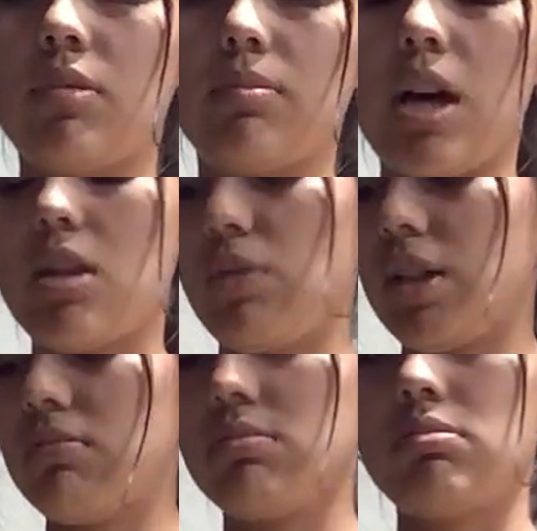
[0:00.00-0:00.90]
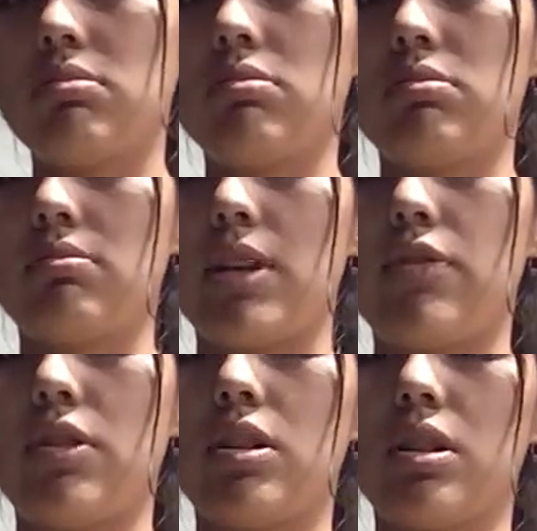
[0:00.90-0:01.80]
By the way, my
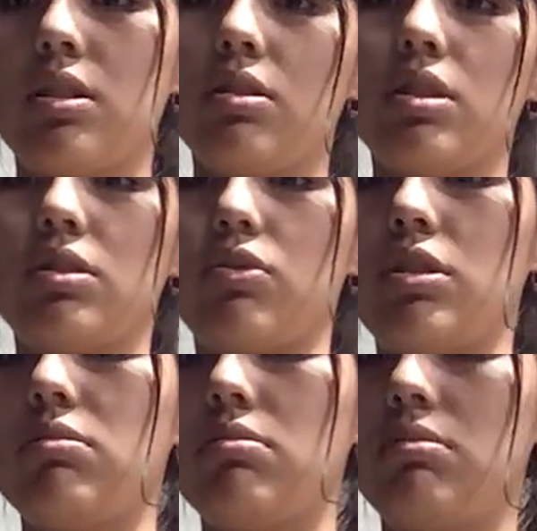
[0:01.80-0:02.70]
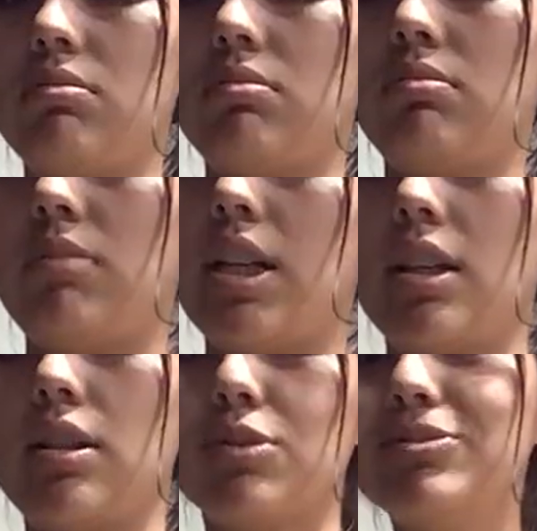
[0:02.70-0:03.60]
favorite color is green and
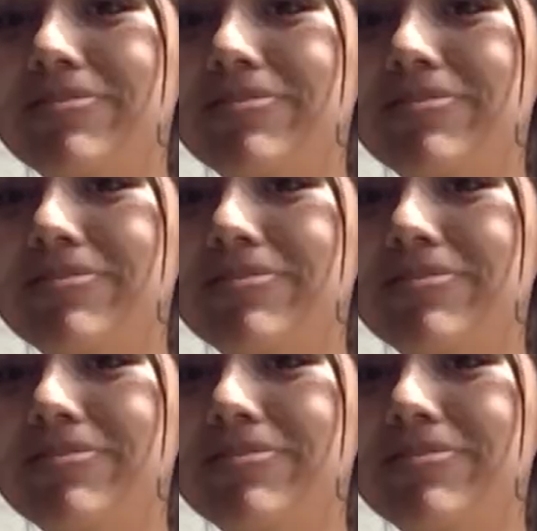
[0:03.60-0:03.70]
yellow.